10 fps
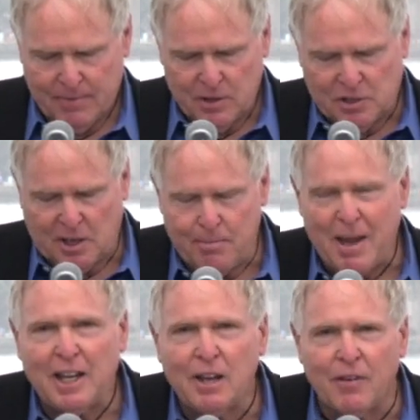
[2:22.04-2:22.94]
You see,
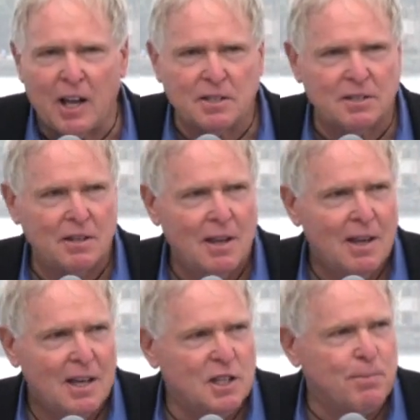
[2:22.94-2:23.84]
many of us,
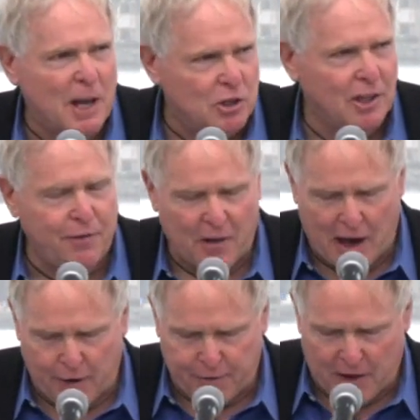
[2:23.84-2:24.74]
especially
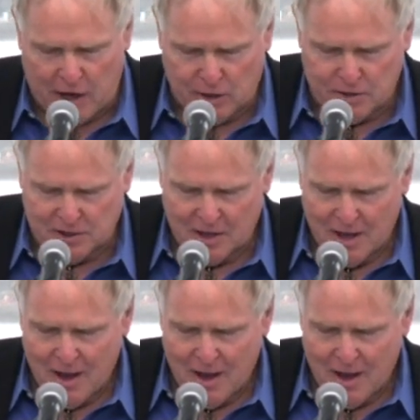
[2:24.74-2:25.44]
firefighters,